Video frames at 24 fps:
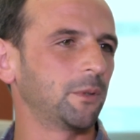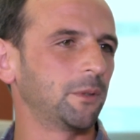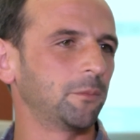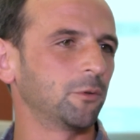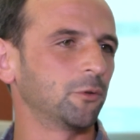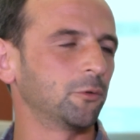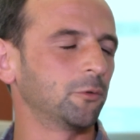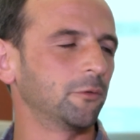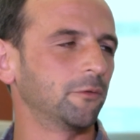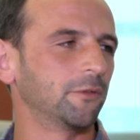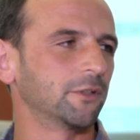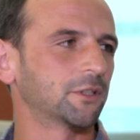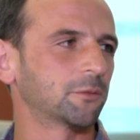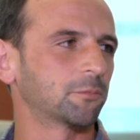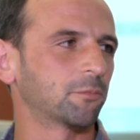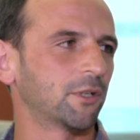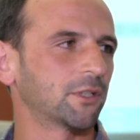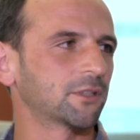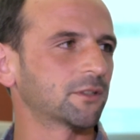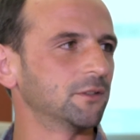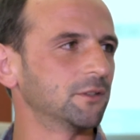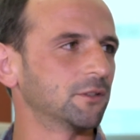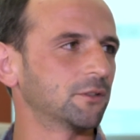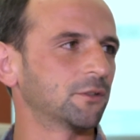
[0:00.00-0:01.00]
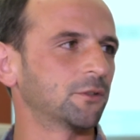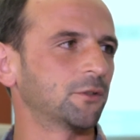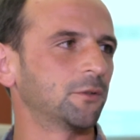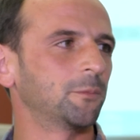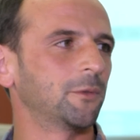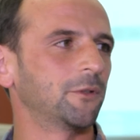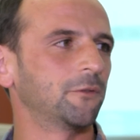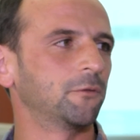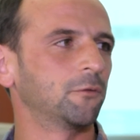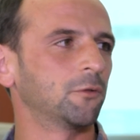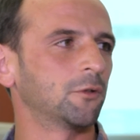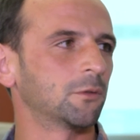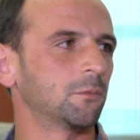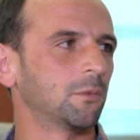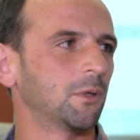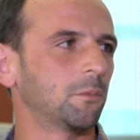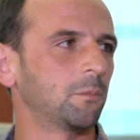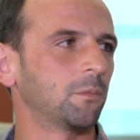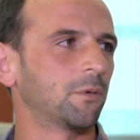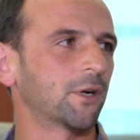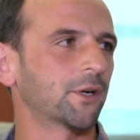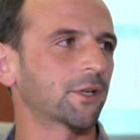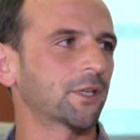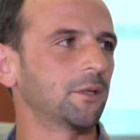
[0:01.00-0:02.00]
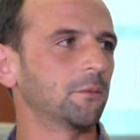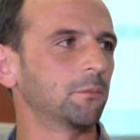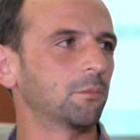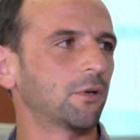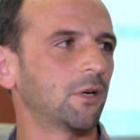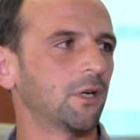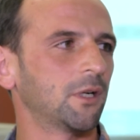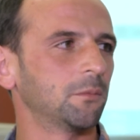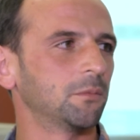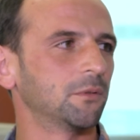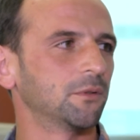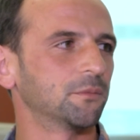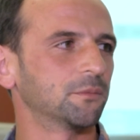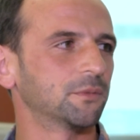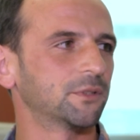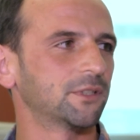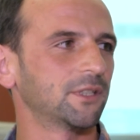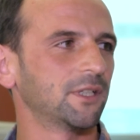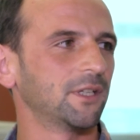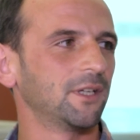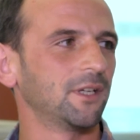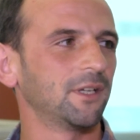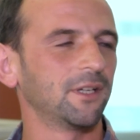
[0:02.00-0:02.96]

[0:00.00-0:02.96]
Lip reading: people who have expressed concern before about parking problems.